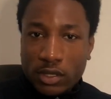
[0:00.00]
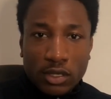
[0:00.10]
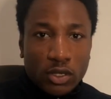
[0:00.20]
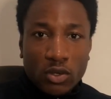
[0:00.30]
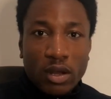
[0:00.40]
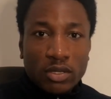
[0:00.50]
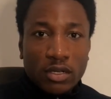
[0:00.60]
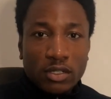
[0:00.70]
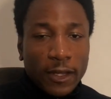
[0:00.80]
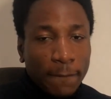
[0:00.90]
You see what I'm trying to
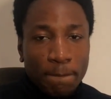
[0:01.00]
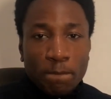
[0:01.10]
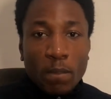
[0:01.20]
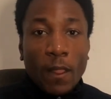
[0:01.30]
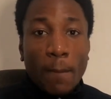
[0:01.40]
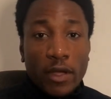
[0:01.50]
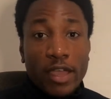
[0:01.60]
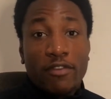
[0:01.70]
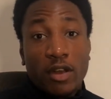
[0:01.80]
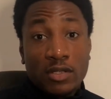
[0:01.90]
say? But yeah,
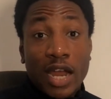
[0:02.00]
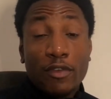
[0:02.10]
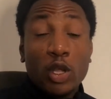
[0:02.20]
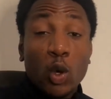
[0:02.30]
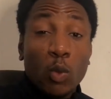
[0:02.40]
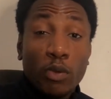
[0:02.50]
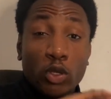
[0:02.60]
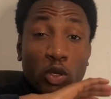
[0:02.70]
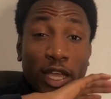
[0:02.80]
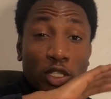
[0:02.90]
fellas, I really hope you
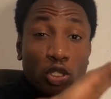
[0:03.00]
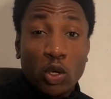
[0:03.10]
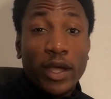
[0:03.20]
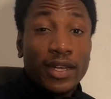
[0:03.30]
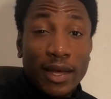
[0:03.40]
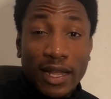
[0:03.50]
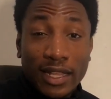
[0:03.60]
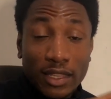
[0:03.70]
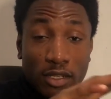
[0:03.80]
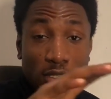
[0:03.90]
enjoyed
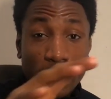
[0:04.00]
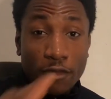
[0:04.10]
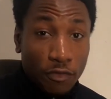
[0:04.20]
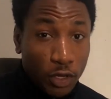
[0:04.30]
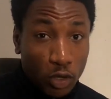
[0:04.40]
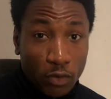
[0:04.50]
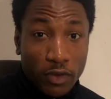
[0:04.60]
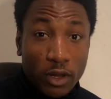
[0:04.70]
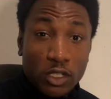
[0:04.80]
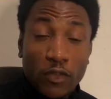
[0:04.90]
this video,
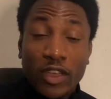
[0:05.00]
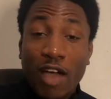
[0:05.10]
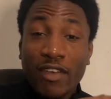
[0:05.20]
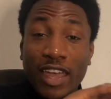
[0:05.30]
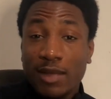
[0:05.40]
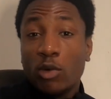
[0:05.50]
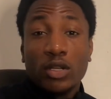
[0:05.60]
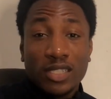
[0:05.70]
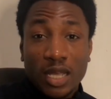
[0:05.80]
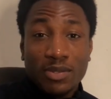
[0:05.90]
fellas. If you have any more
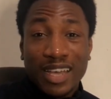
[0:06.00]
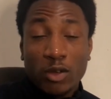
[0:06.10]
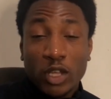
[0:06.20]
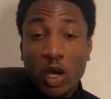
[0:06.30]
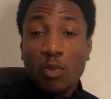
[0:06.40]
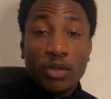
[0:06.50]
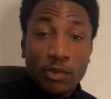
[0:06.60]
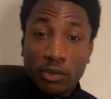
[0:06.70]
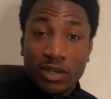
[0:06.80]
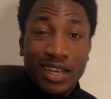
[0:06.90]
tips that can help
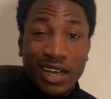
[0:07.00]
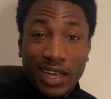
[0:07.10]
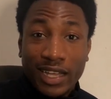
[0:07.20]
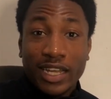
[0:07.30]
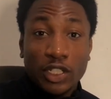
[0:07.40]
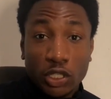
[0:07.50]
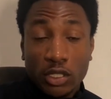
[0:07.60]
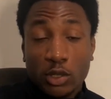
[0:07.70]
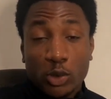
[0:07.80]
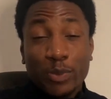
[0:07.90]
people in their journey
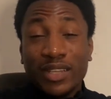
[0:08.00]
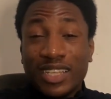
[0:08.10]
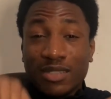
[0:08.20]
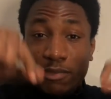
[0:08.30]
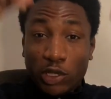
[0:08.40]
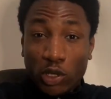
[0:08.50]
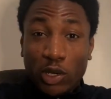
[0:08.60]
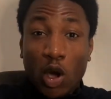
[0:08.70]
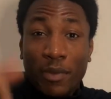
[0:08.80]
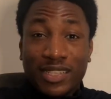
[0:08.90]
too, please make sure you
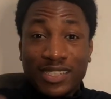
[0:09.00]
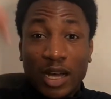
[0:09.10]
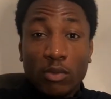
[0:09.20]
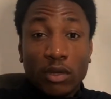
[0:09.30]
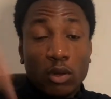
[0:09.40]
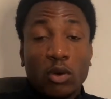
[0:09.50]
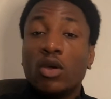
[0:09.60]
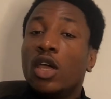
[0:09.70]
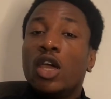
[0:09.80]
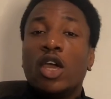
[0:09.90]
comment it down below.
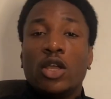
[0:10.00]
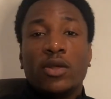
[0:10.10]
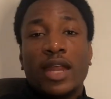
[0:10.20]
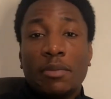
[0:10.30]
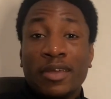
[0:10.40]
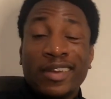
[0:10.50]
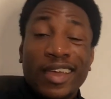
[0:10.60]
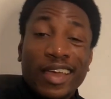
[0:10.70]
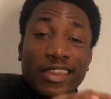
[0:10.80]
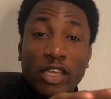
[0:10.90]
You know what I mean?
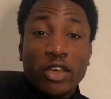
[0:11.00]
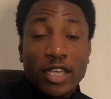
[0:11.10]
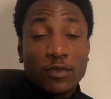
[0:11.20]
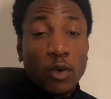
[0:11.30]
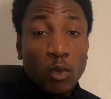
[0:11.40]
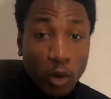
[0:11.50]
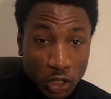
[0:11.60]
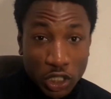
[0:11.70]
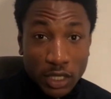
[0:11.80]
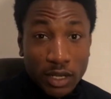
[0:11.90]
Thank you guys for
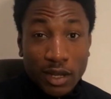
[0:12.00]
watching.